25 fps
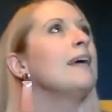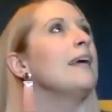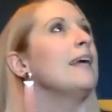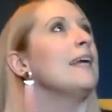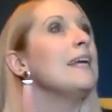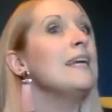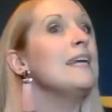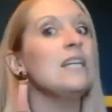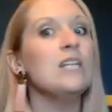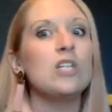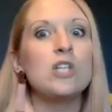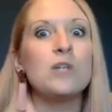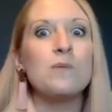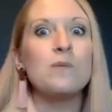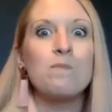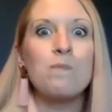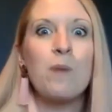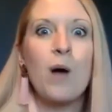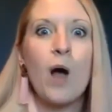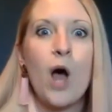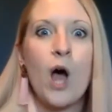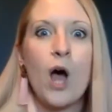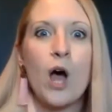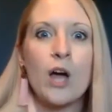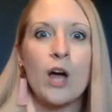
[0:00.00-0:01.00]
Each
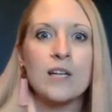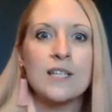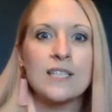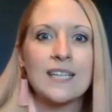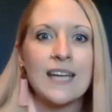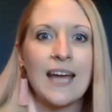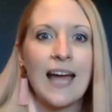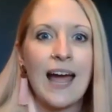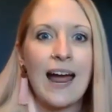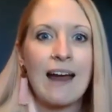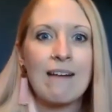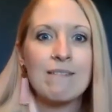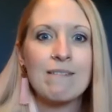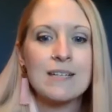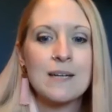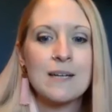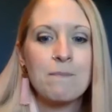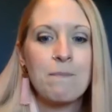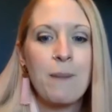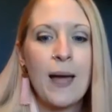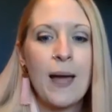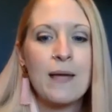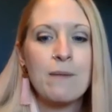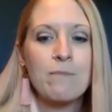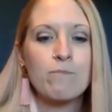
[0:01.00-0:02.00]
bird carried a
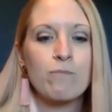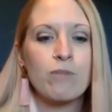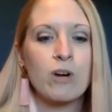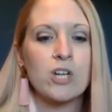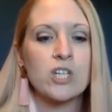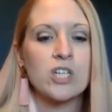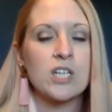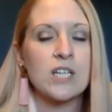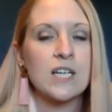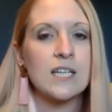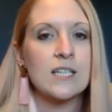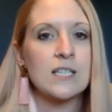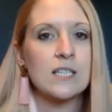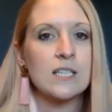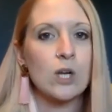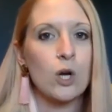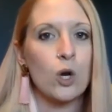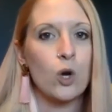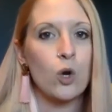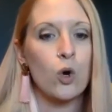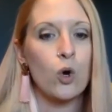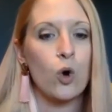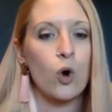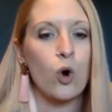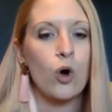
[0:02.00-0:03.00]
paintbrush in its
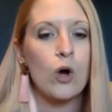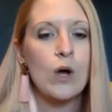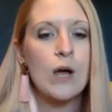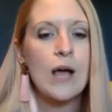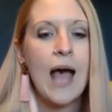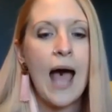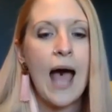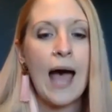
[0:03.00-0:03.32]
claw,